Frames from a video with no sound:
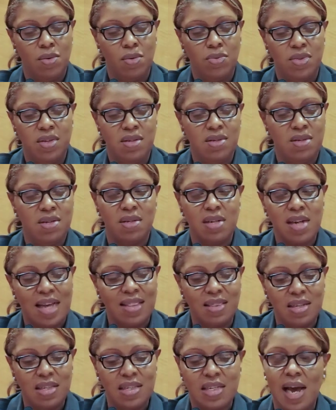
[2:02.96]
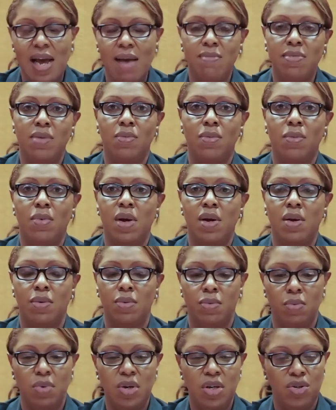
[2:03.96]
This is not the time where
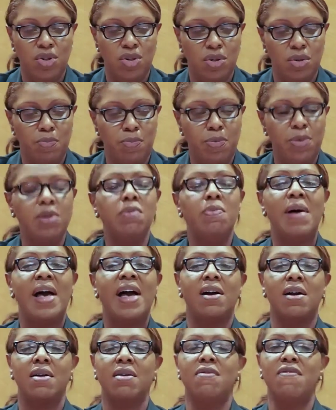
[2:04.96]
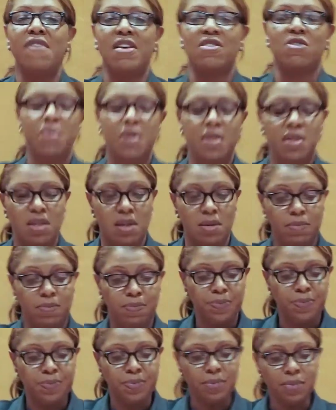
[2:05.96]
we should pull back on investments
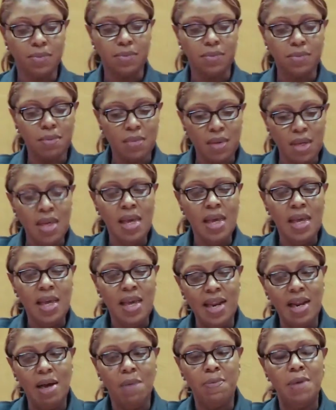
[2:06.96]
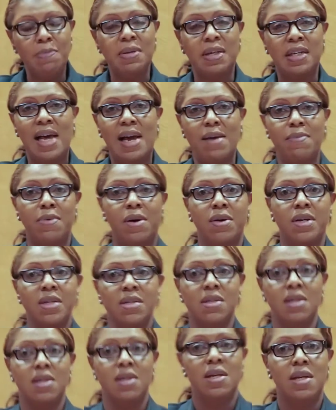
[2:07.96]
in our public libraries.
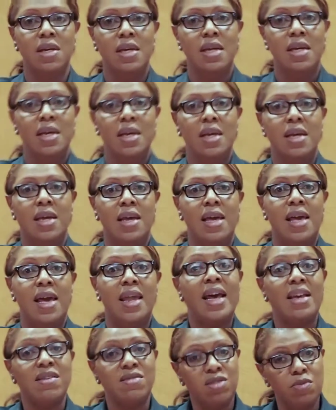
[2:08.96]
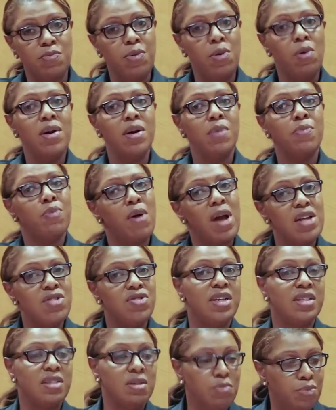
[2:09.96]
And I support a
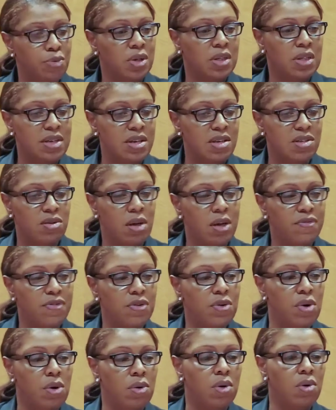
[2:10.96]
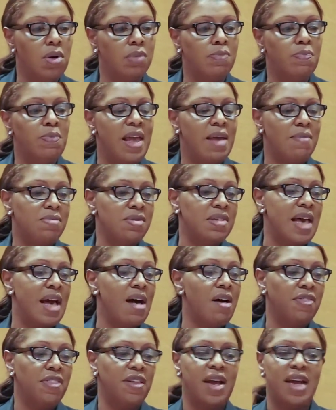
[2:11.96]
project in Brooklyn, as all of you know, called BAM
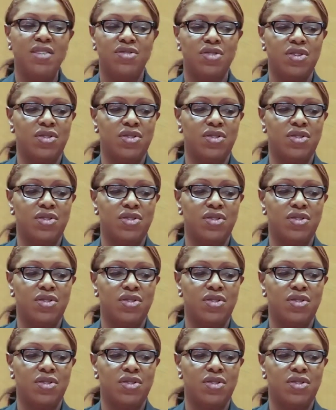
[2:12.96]
South. And I